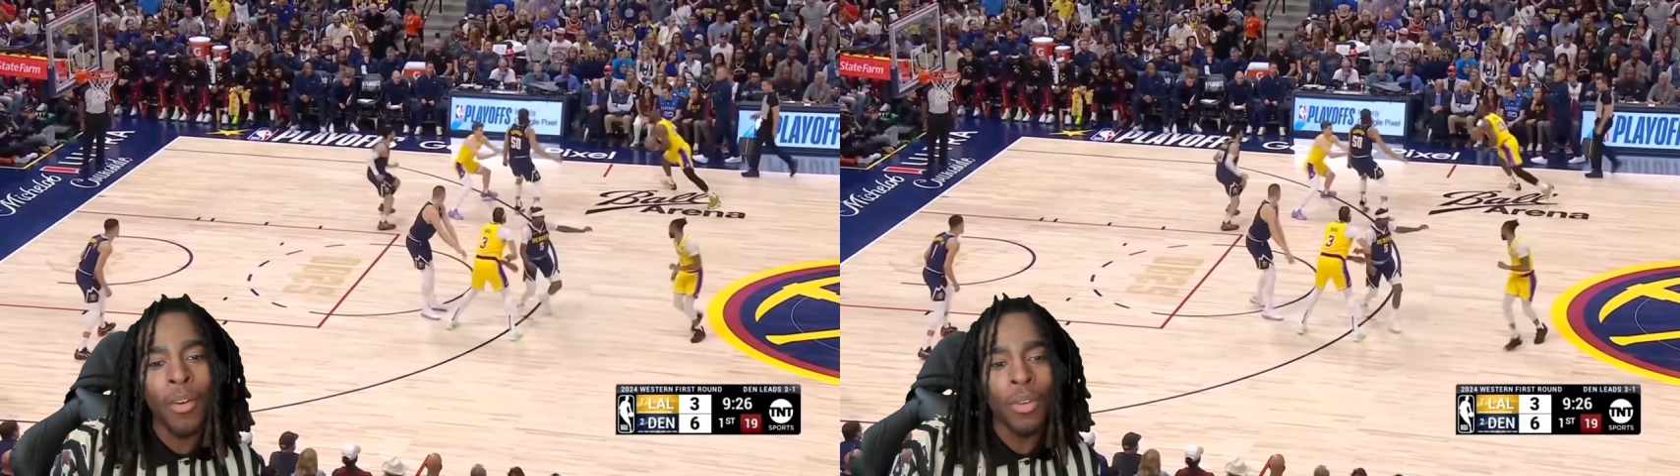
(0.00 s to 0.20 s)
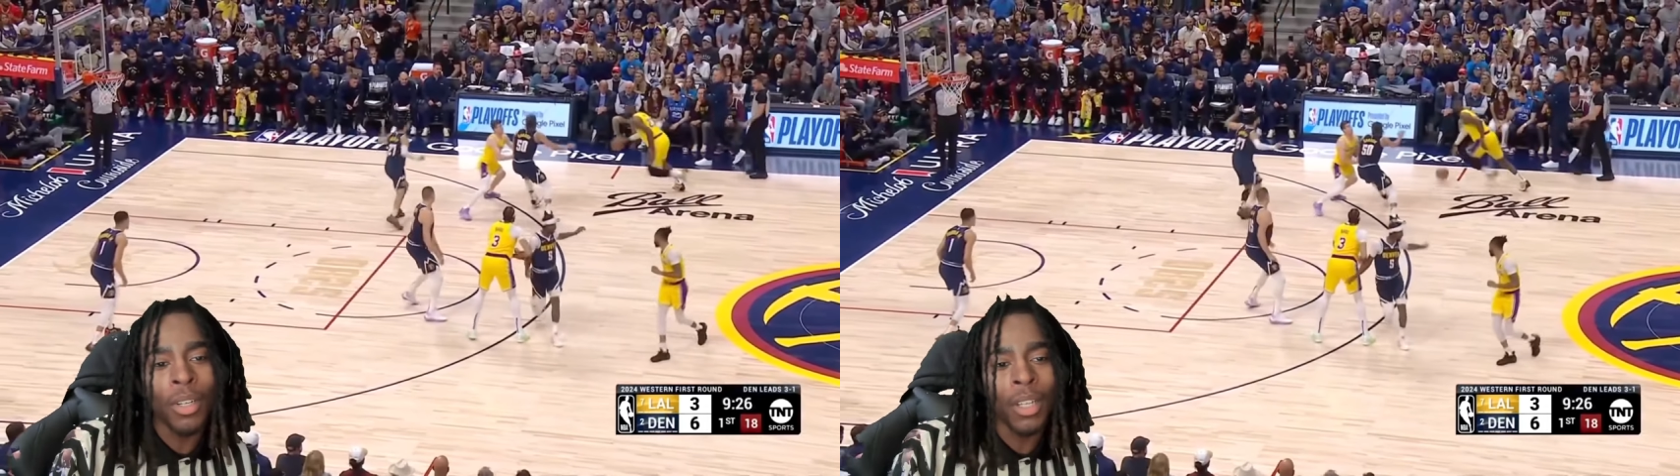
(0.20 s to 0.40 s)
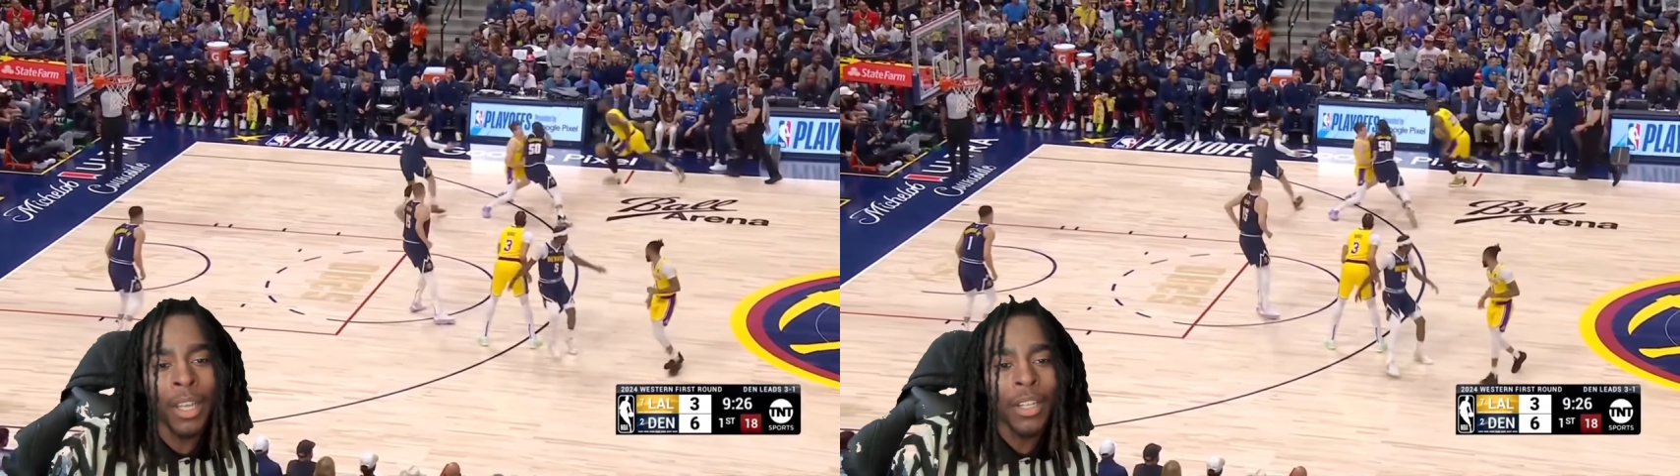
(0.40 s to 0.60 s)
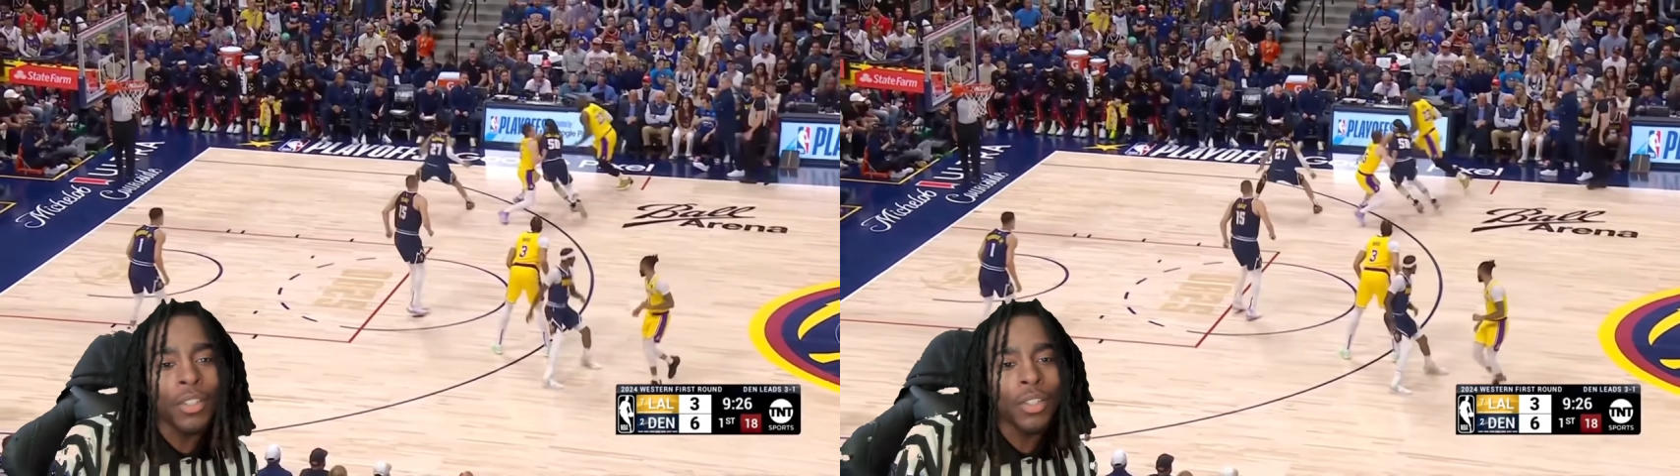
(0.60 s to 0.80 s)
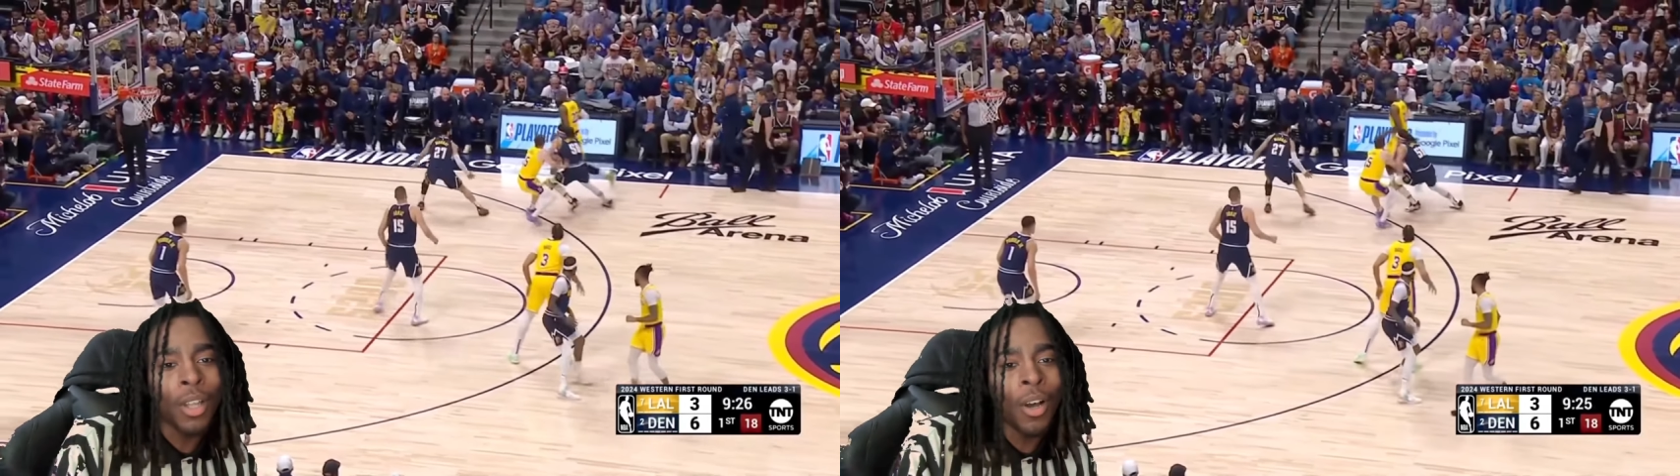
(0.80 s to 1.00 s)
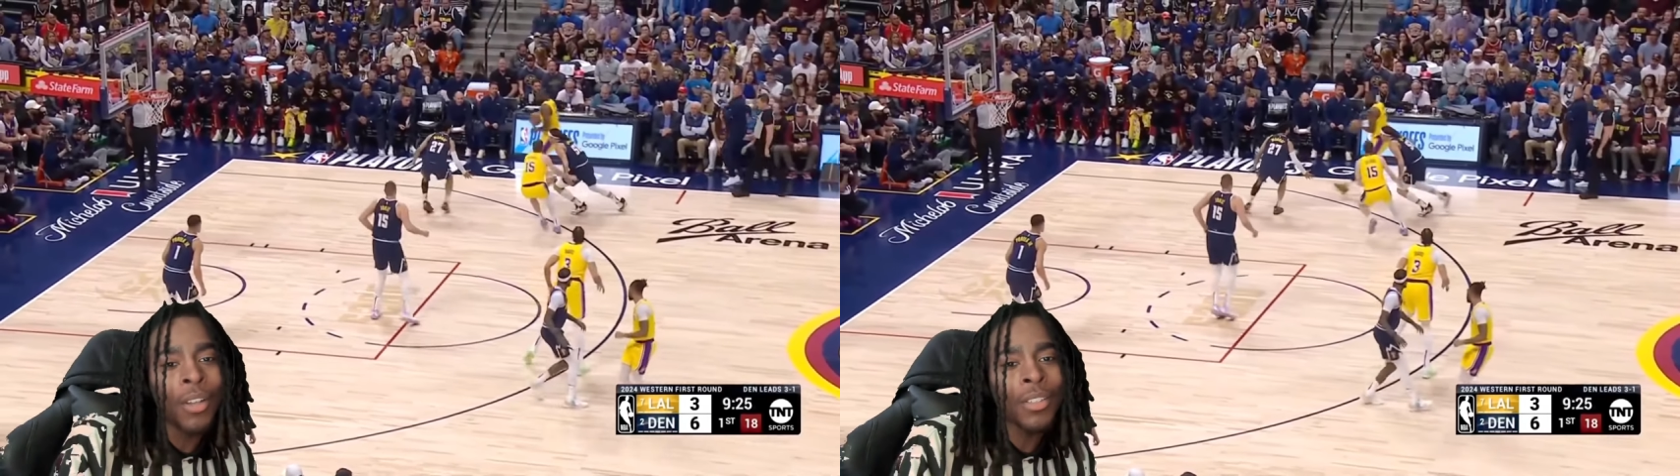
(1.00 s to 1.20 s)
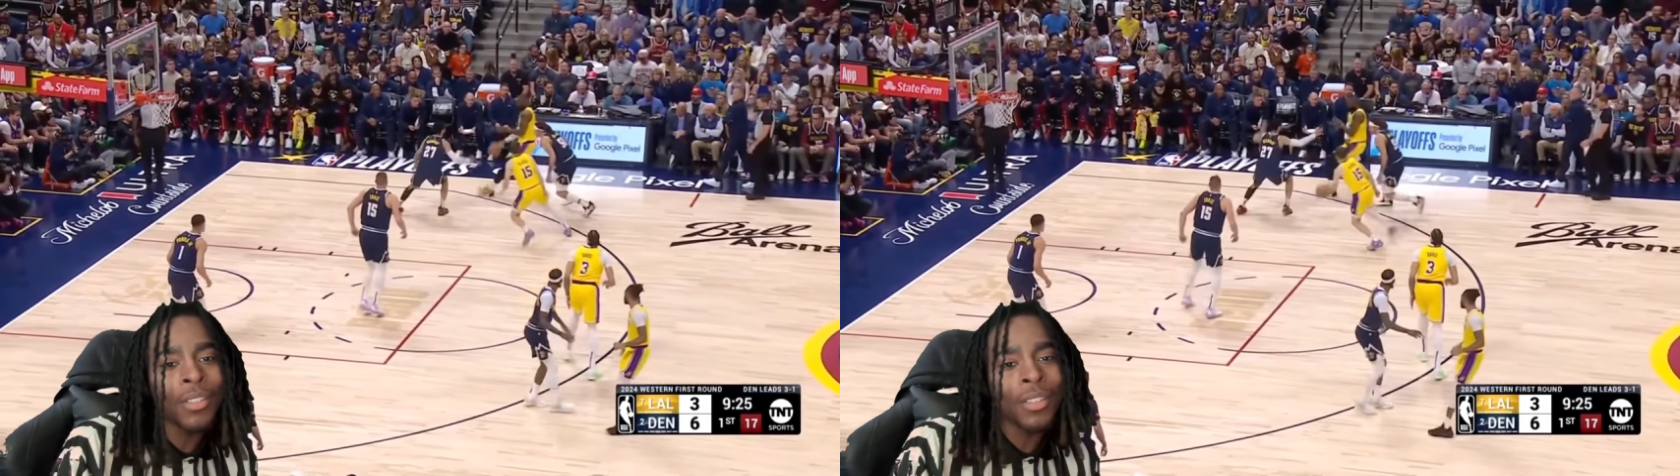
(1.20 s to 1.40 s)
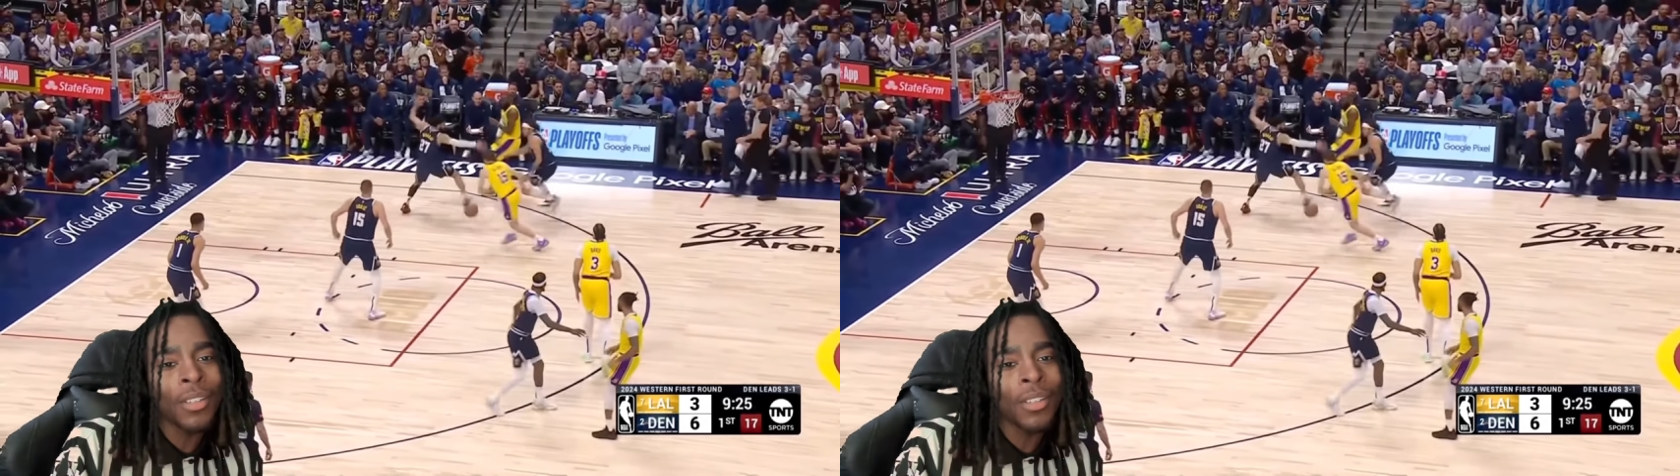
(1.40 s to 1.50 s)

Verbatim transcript: on the Lakers loss,